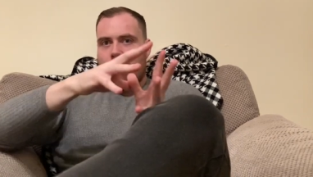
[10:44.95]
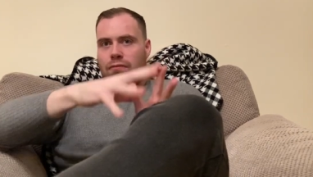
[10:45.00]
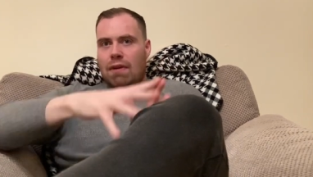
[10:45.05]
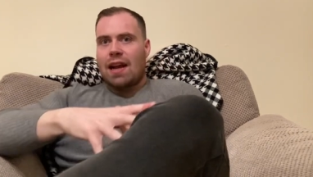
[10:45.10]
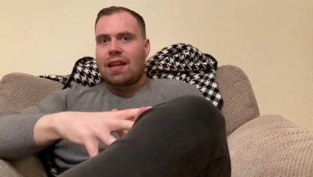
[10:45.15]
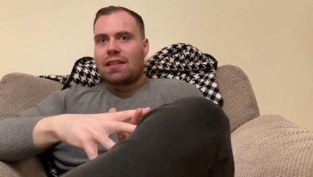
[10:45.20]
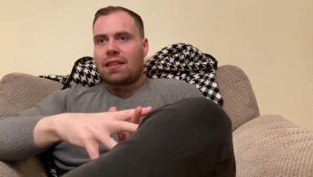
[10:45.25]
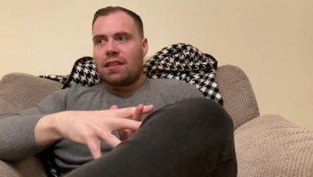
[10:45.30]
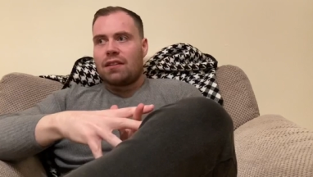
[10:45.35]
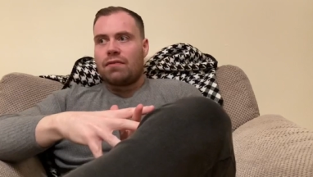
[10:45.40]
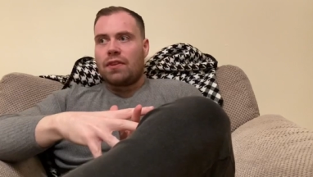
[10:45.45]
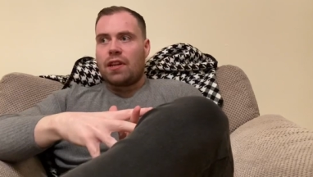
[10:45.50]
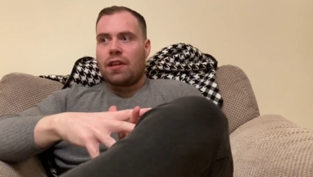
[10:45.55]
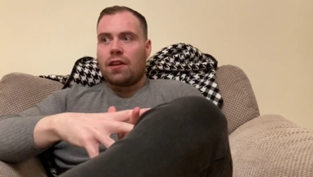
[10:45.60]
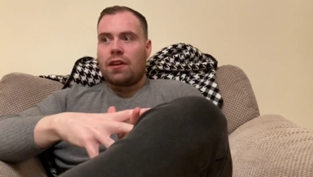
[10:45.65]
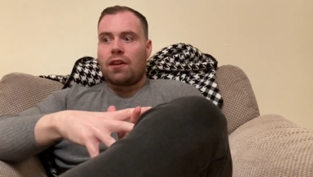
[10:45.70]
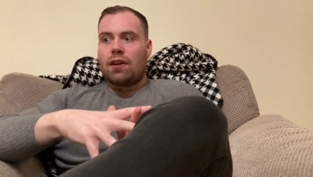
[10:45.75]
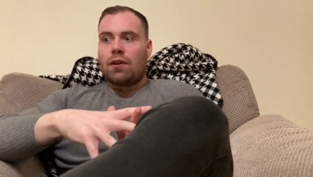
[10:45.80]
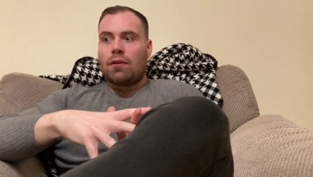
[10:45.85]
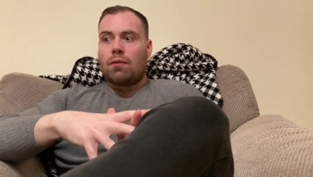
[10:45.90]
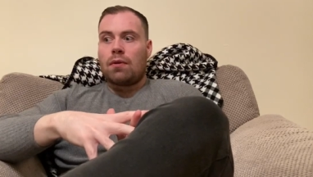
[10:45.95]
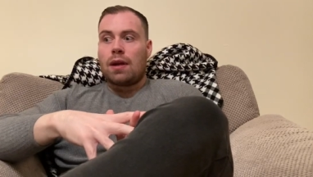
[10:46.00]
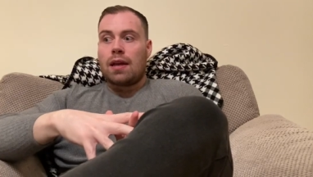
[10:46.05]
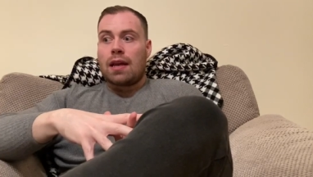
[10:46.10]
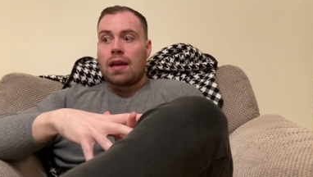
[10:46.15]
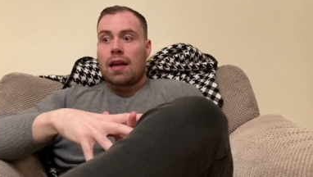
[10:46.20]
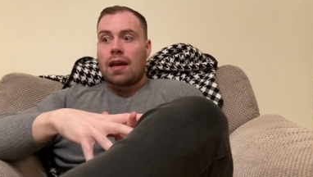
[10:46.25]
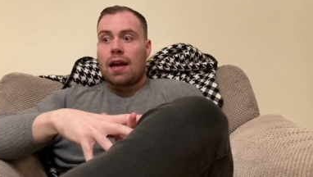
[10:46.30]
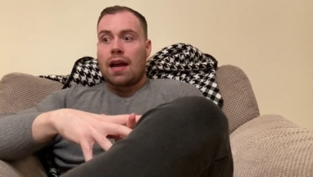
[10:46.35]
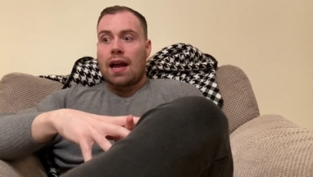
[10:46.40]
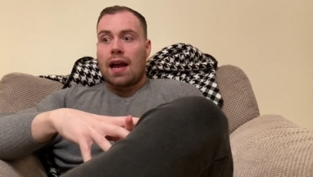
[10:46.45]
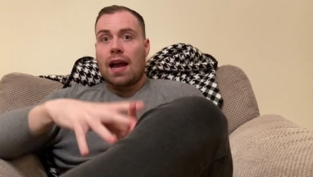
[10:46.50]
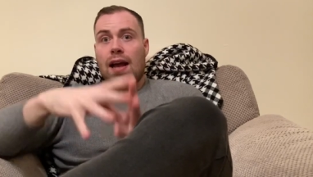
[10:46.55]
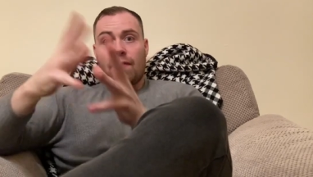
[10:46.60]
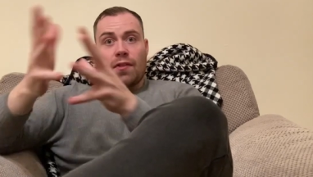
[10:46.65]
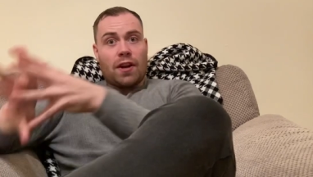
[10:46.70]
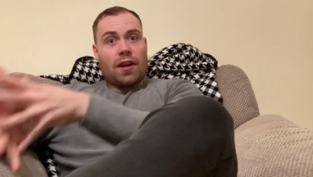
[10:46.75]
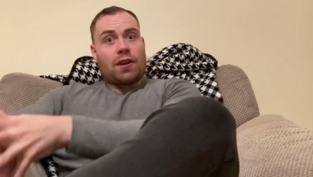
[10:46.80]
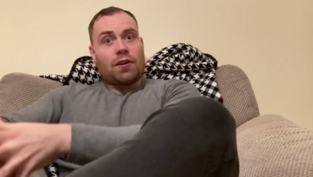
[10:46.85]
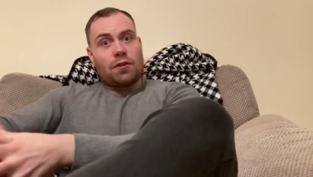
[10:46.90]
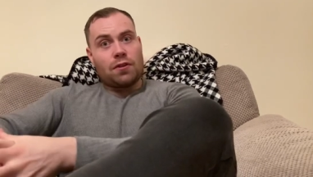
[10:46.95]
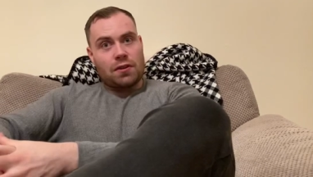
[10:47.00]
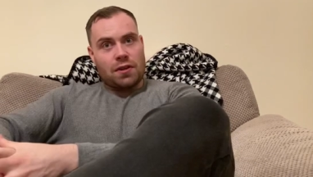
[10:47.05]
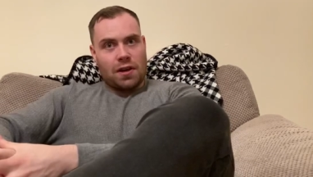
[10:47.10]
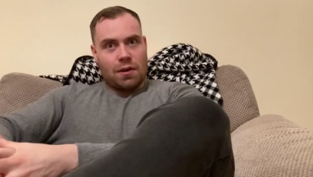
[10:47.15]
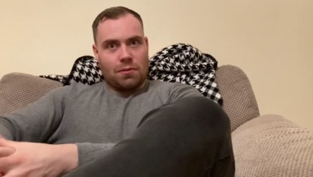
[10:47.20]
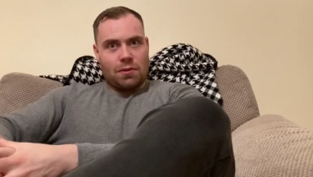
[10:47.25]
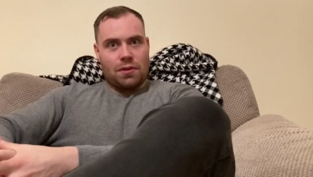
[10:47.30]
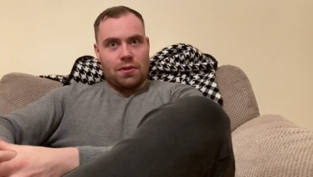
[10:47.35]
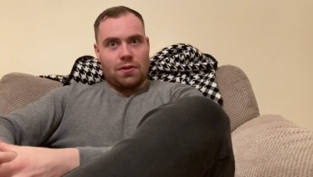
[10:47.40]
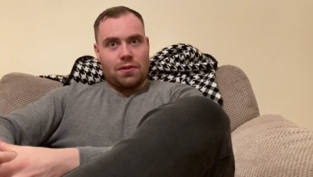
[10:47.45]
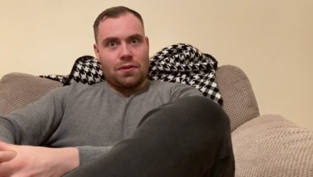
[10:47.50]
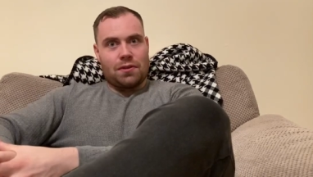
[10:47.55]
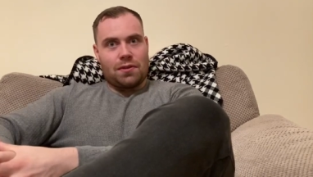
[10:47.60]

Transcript: ranting video ending on a good note.